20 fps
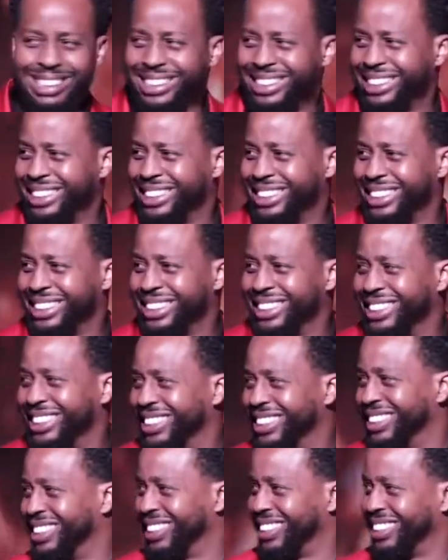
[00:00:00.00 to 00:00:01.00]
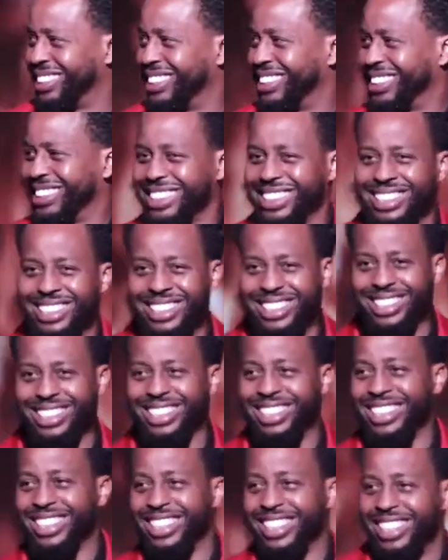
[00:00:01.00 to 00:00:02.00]

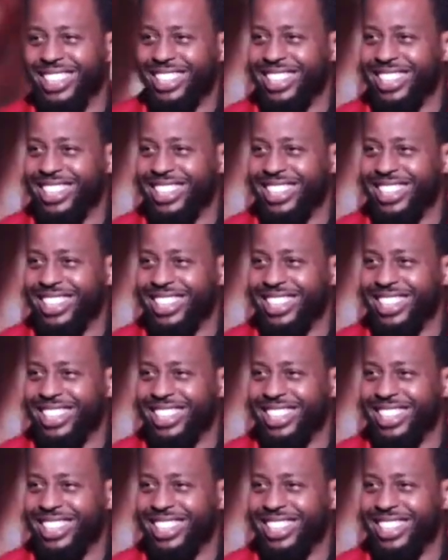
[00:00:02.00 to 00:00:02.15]
No one is speaking in this clip.